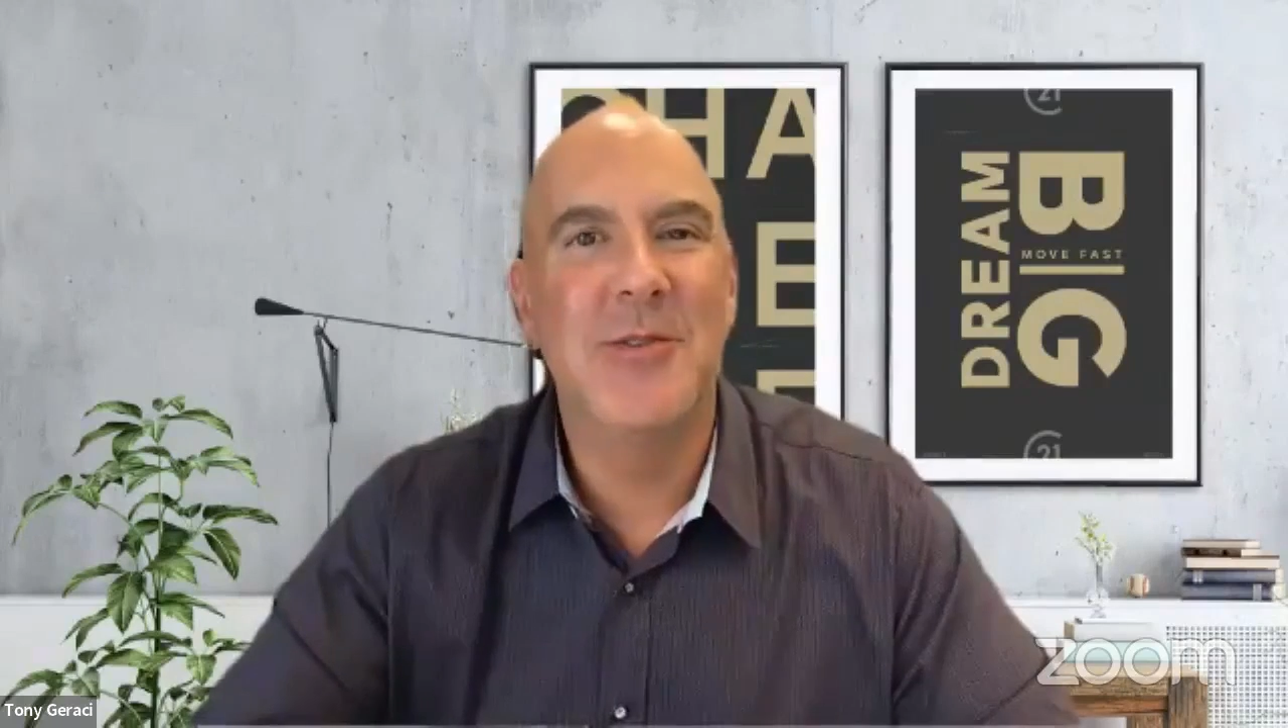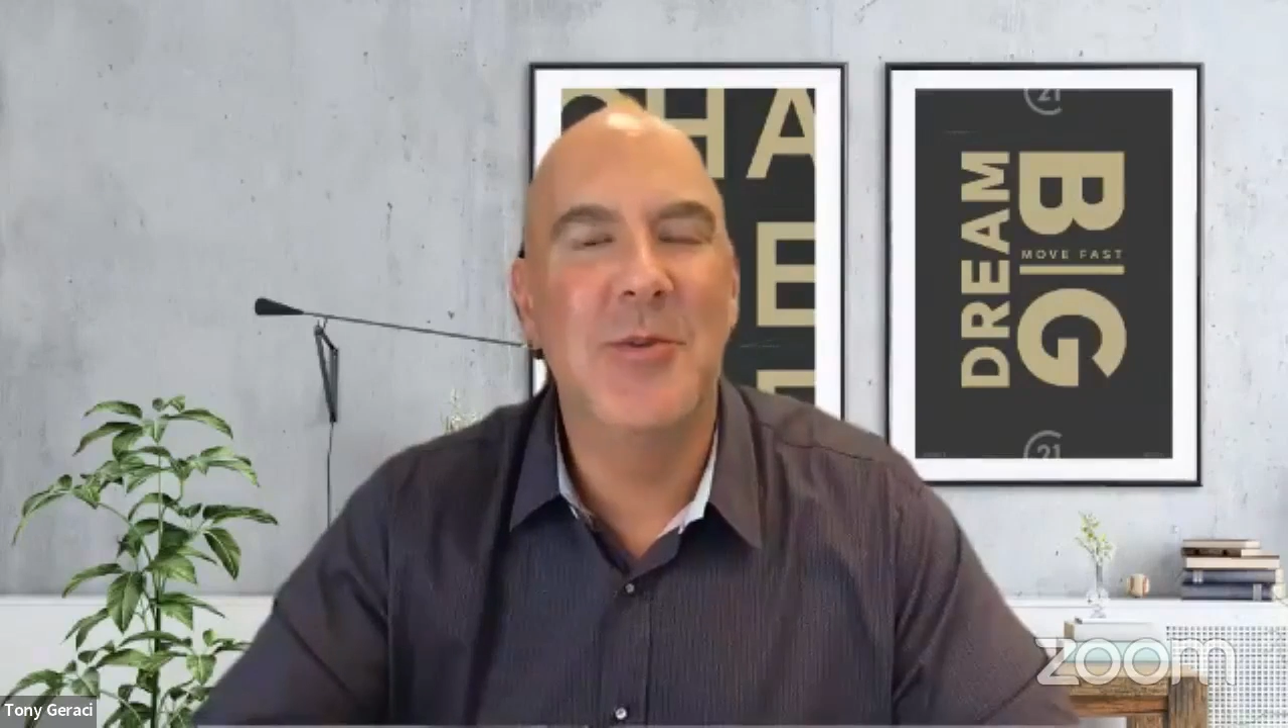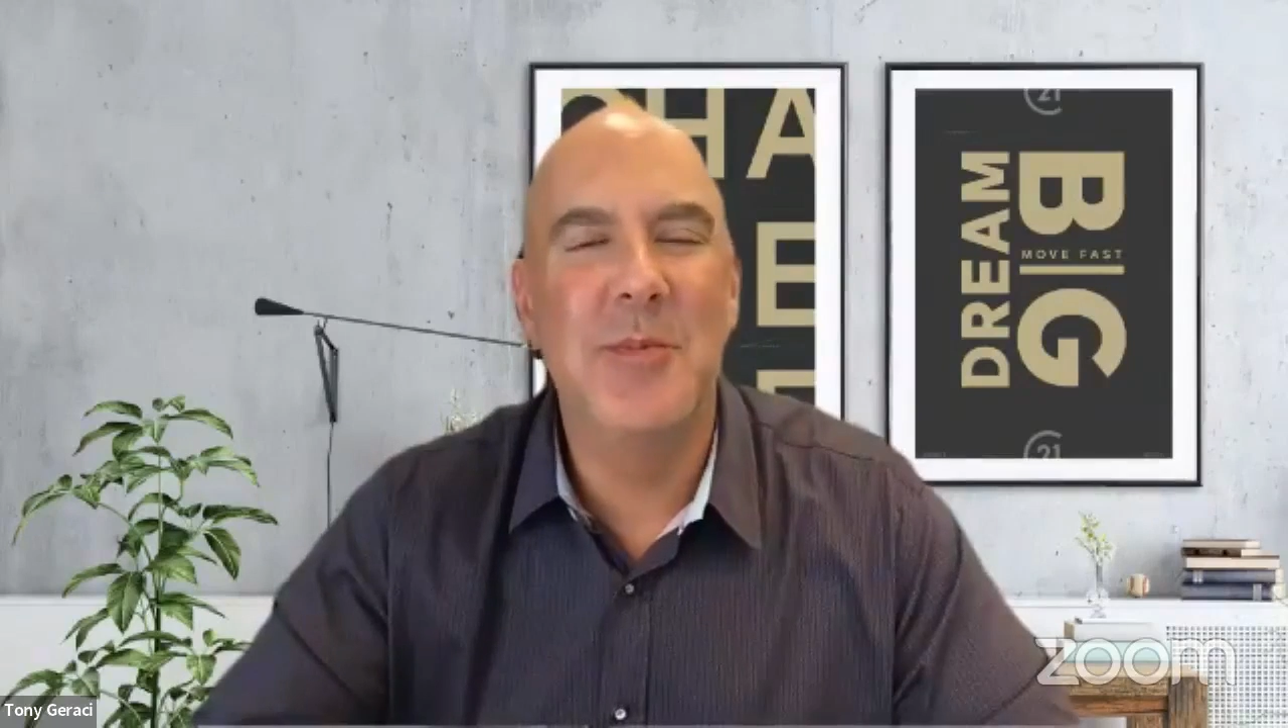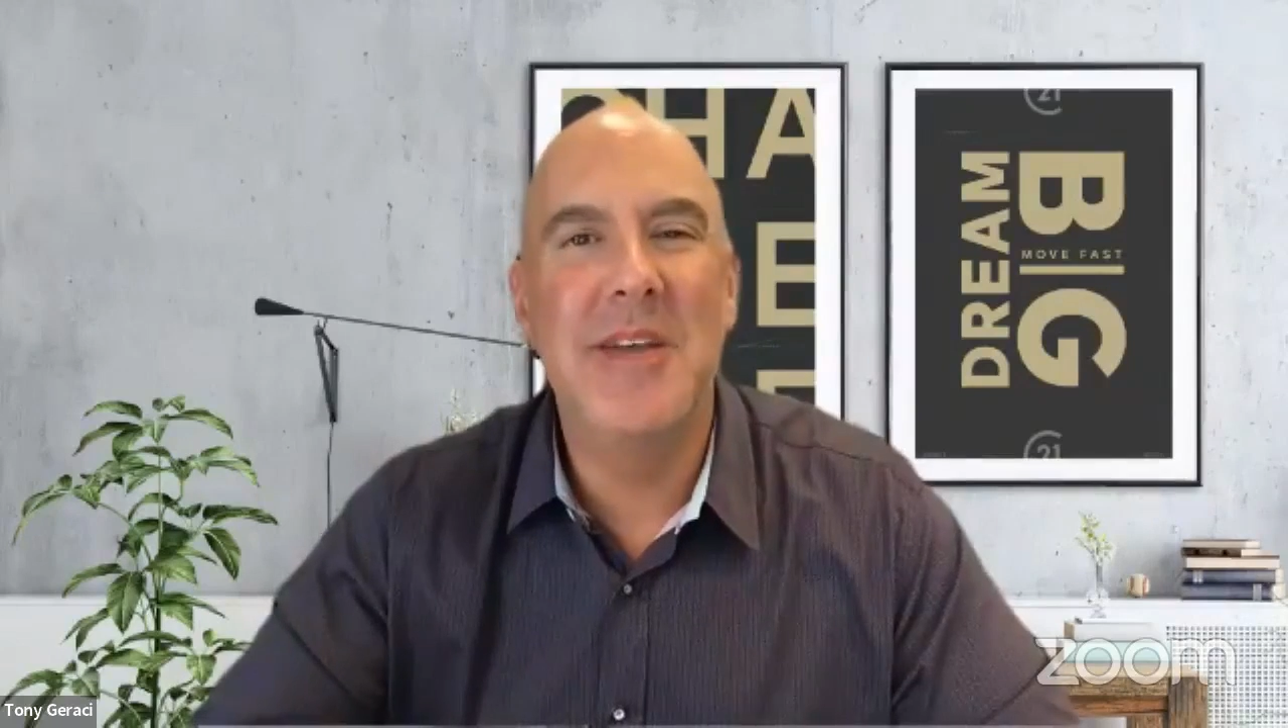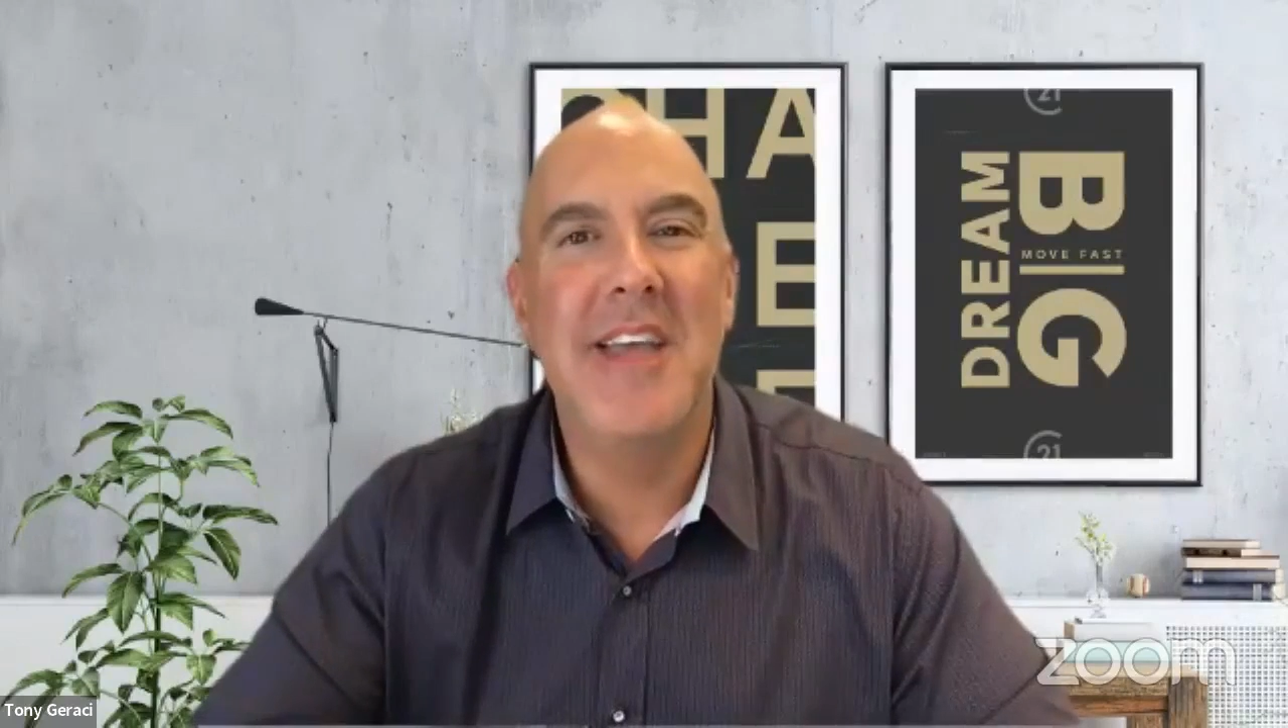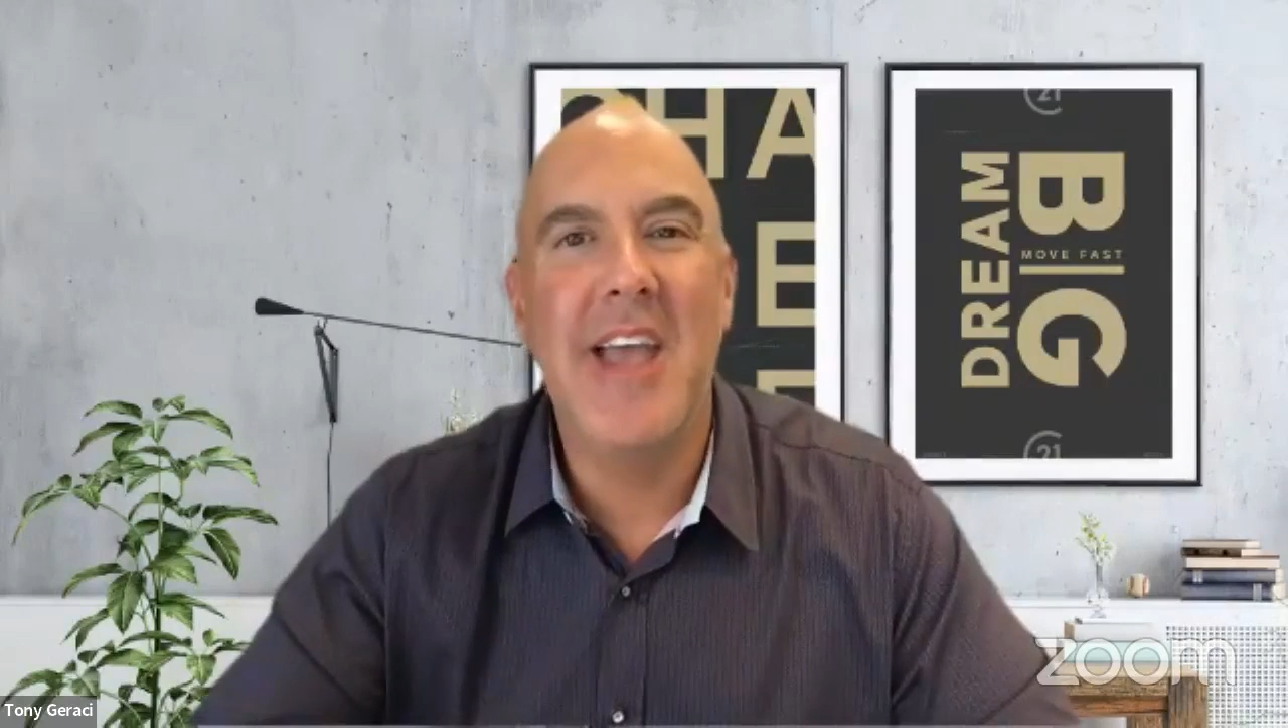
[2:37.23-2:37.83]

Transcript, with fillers: to be